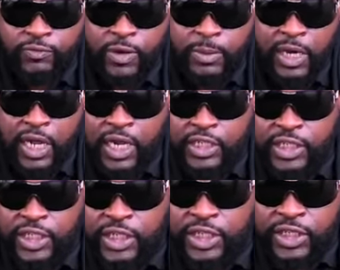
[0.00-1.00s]
from the
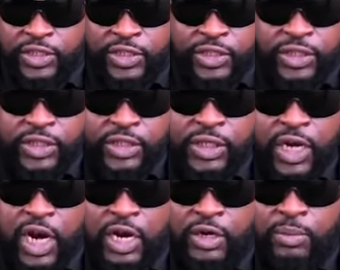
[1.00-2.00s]
last eight years
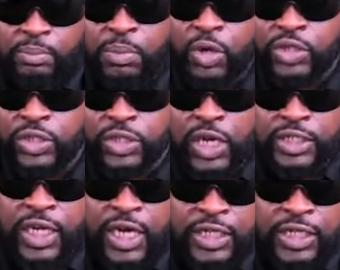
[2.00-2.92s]
or boss, as